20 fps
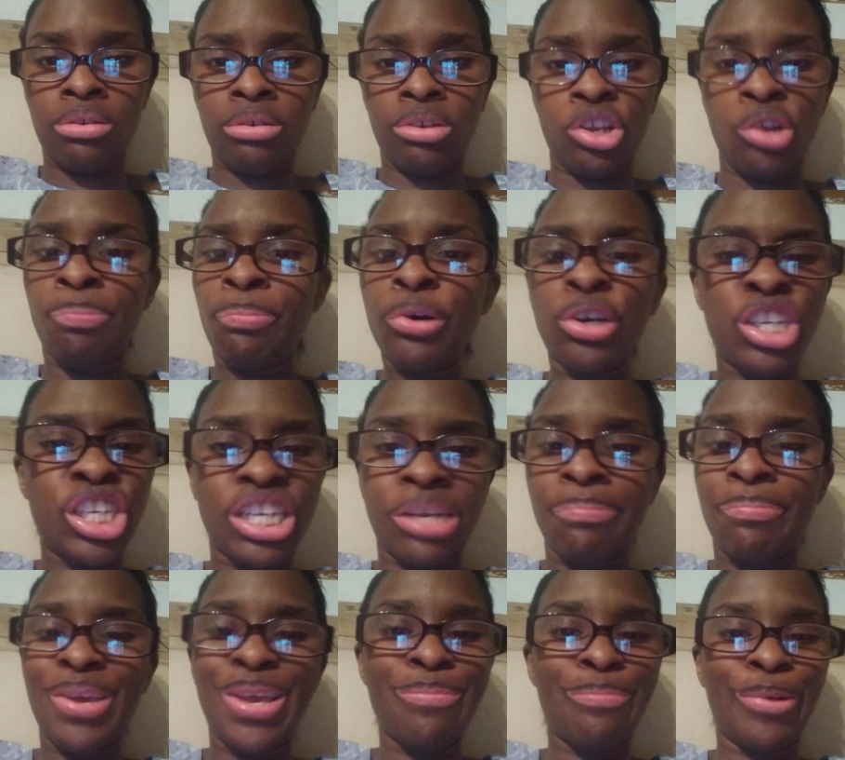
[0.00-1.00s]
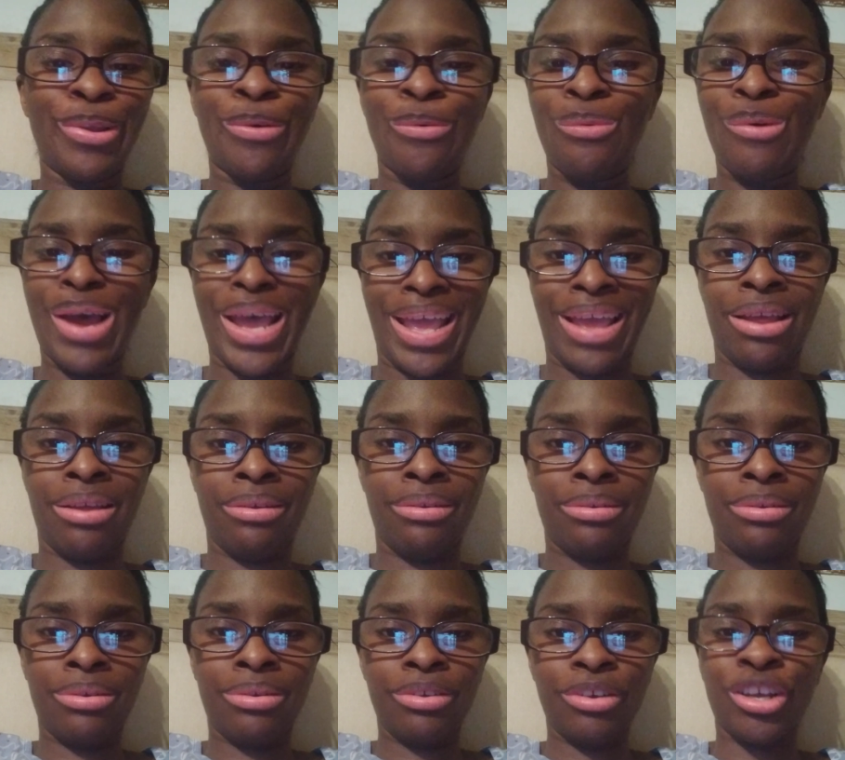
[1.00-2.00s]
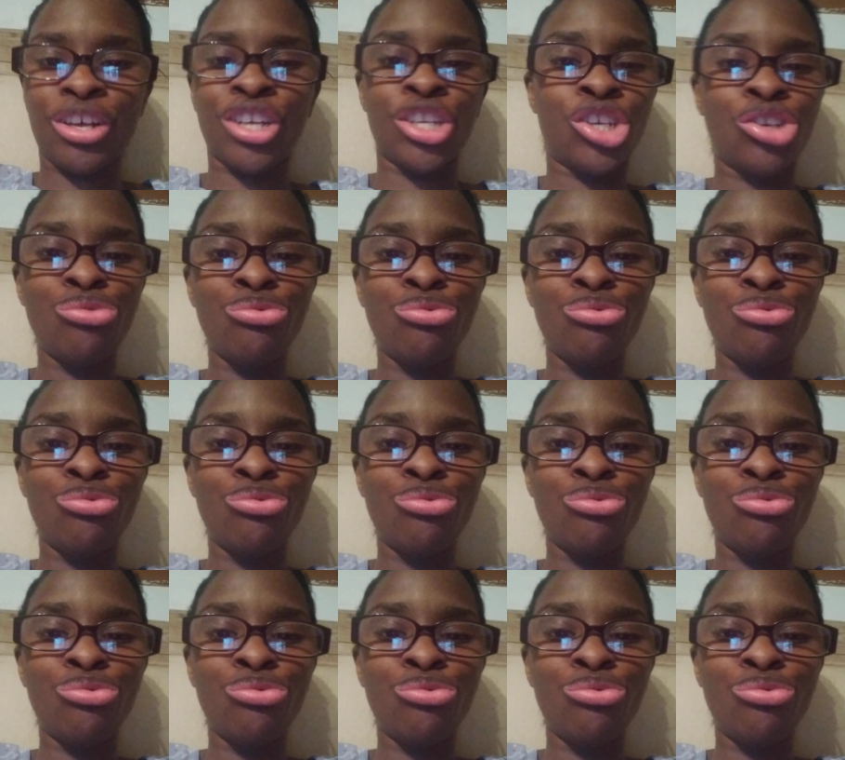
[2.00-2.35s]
You're pushing people away because